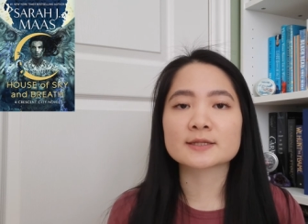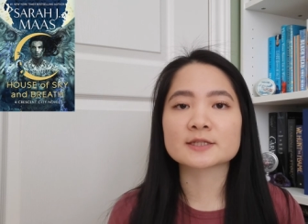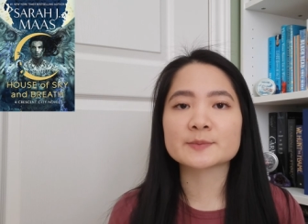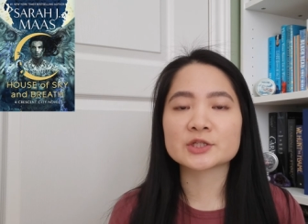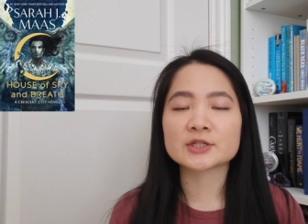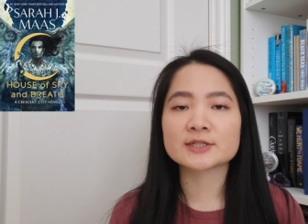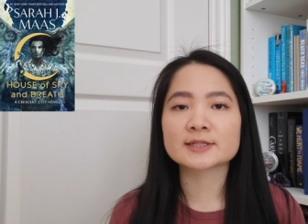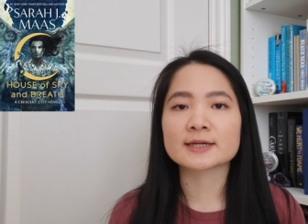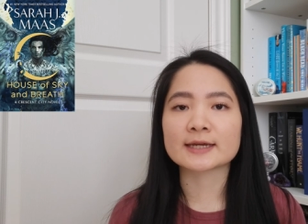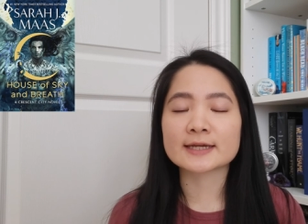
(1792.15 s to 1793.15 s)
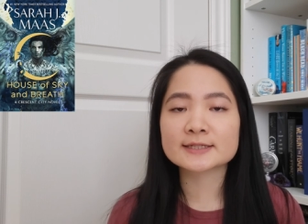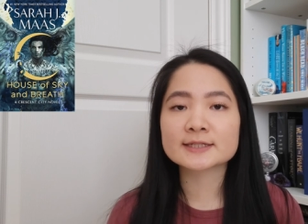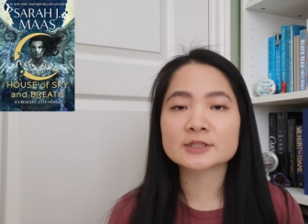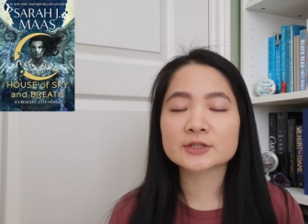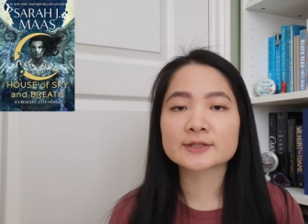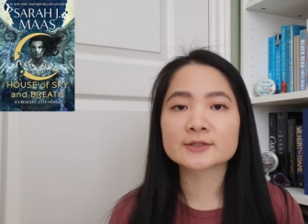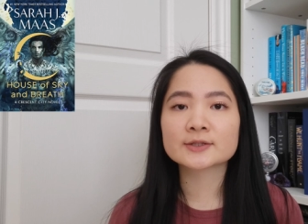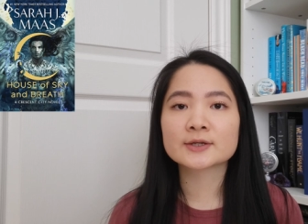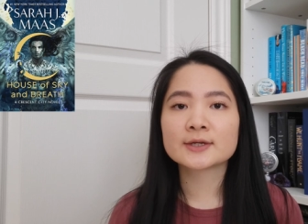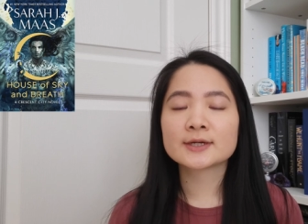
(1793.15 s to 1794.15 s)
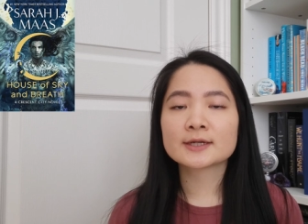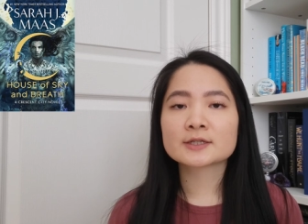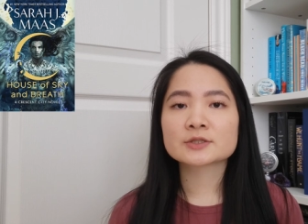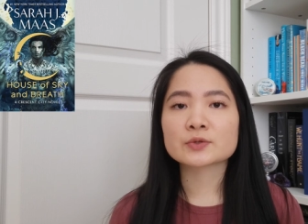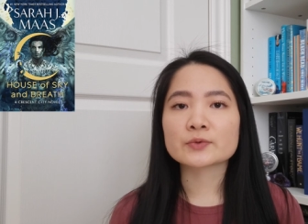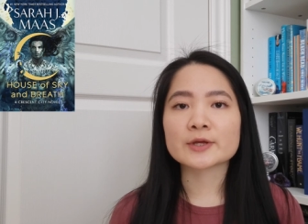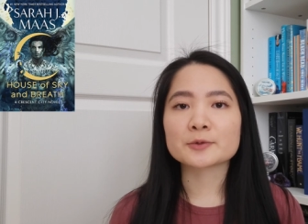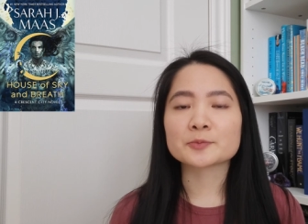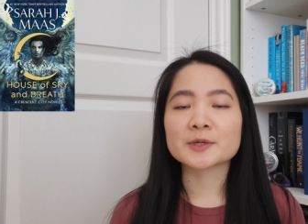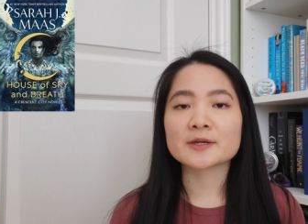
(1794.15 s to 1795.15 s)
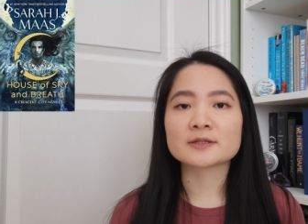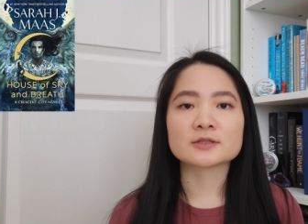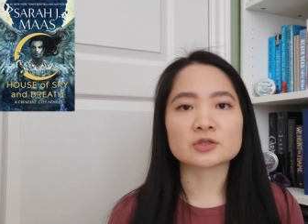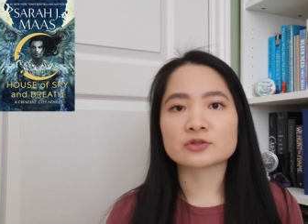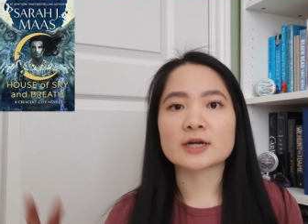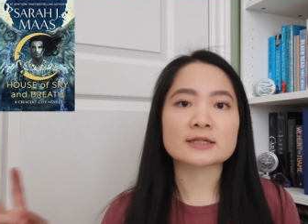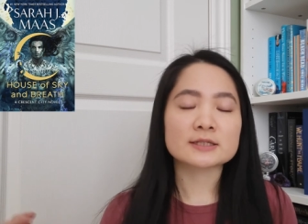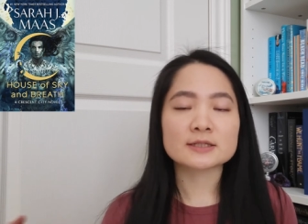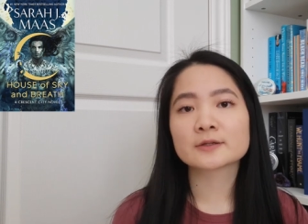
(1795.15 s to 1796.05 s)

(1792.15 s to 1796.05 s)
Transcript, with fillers: the species against each other so they would be distracted.